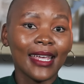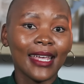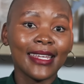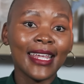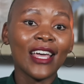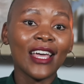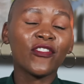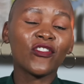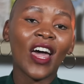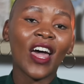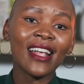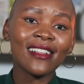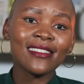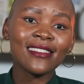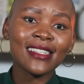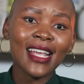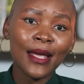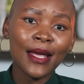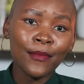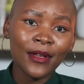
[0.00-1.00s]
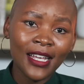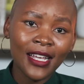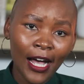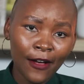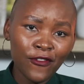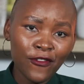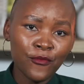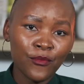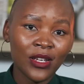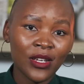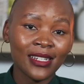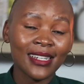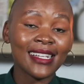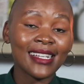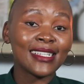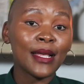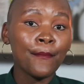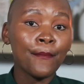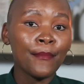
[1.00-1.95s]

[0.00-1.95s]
yet that same government is the